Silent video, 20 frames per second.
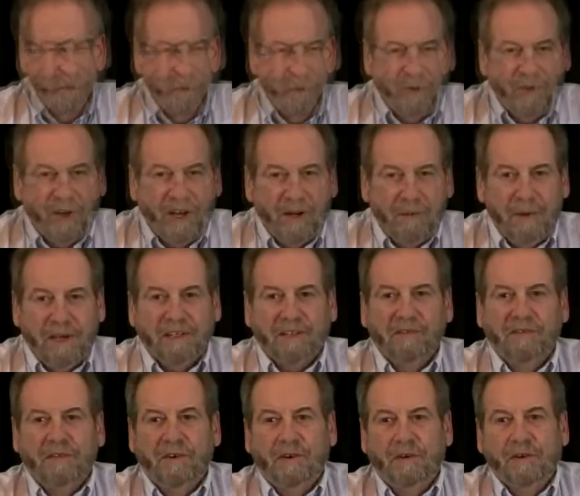We've got to make
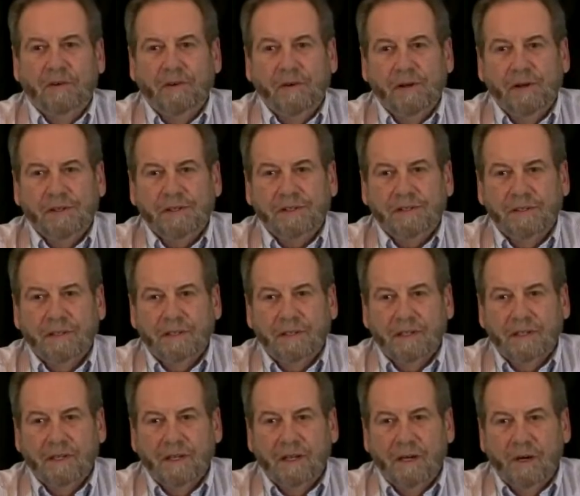the phone calls.
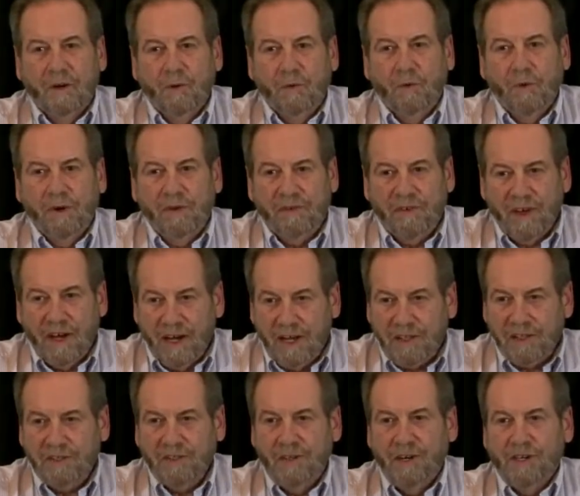We've got
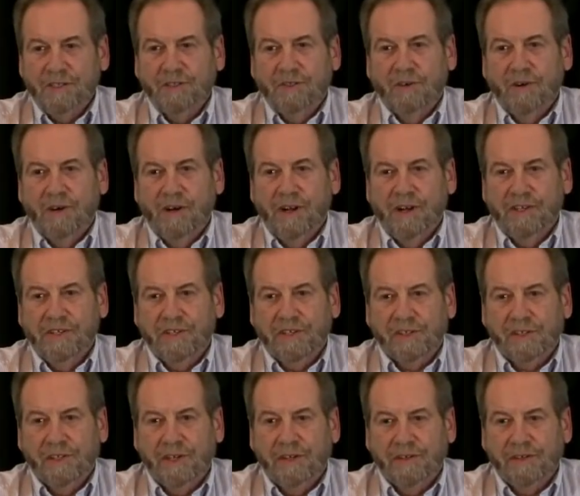to talk to our
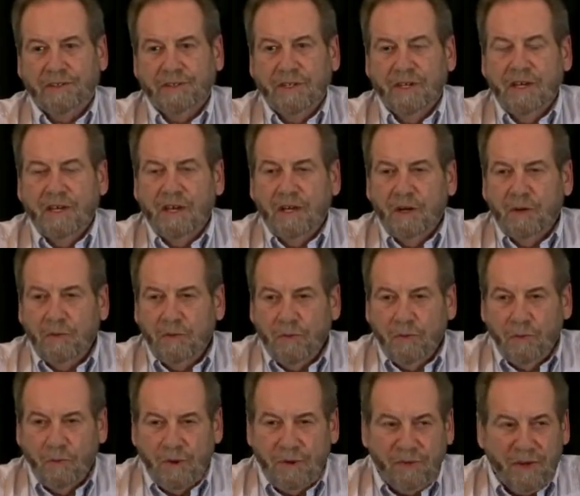legislators.
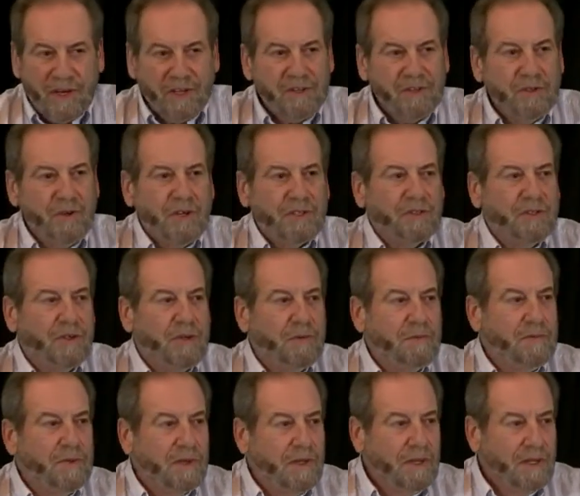Right. We've got to talk to
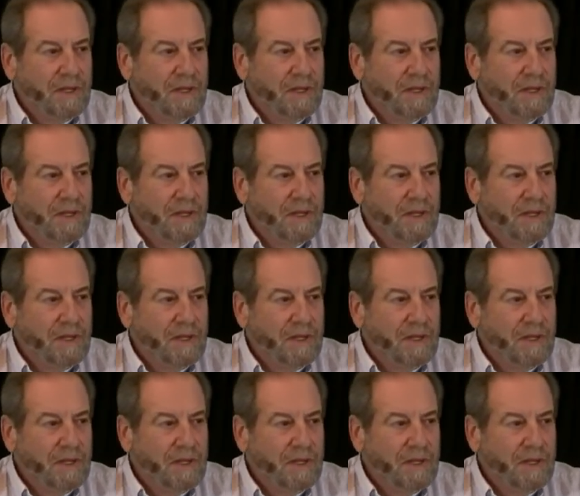them,